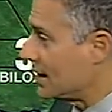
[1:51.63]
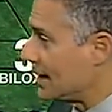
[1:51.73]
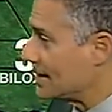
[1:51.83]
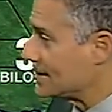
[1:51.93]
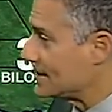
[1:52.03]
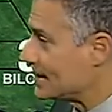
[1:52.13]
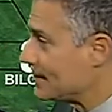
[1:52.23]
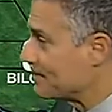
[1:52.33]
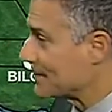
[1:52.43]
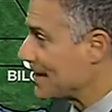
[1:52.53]
and
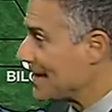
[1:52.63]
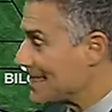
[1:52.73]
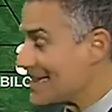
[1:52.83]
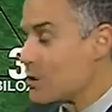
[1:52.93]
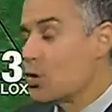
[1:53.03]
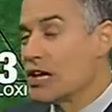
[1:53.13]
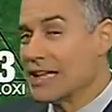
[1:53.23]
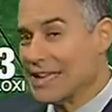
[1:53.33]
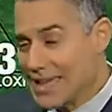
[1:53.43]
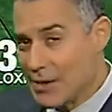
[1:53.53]
um, I think we're going
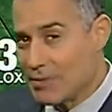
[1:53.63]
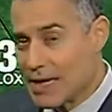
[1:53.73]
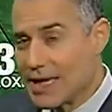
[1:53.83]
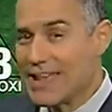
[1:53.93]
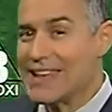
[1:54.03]
to keep that,